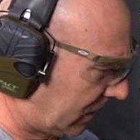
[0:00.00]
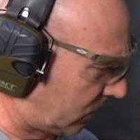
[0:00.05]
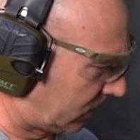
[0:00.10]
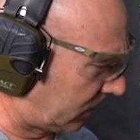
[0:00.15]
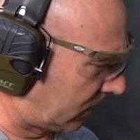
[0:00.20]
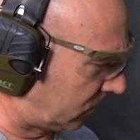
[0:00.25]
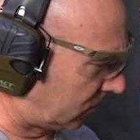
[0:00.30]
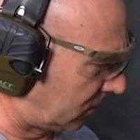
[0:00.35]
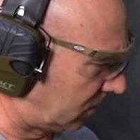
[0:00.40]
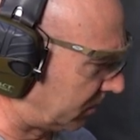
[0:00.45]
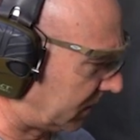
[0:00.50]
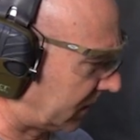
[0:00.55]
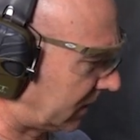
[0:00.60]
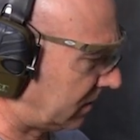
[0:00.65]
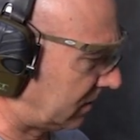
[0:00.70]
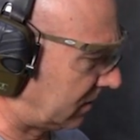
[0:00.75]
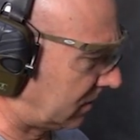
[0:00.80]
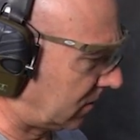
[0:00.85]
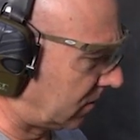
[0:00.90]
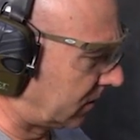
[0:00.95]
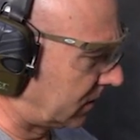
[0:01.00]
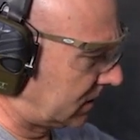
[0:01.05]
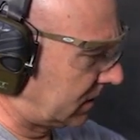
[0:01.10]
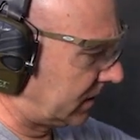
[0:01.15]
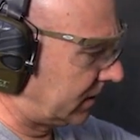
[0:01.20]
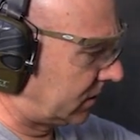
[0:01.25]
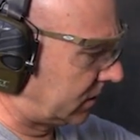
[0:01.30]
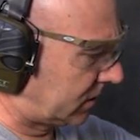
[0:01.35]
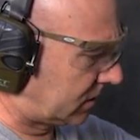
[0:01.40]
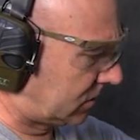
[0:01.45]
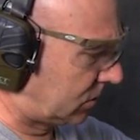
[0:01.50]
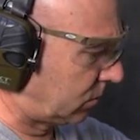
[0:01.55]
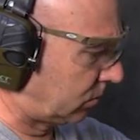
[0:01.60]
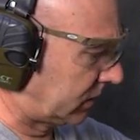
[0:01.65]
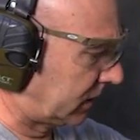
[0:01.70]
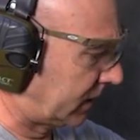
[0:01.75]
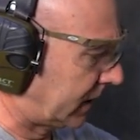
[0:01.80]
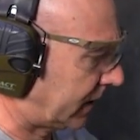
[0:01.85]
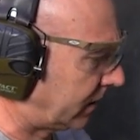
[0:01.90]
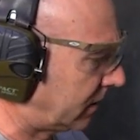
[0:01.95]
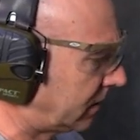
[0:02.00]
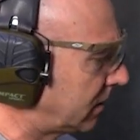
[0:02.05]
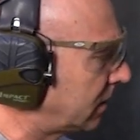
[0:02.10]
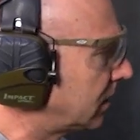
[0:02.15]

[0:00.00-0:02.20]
got to learn, but honestly, just tilt the gun.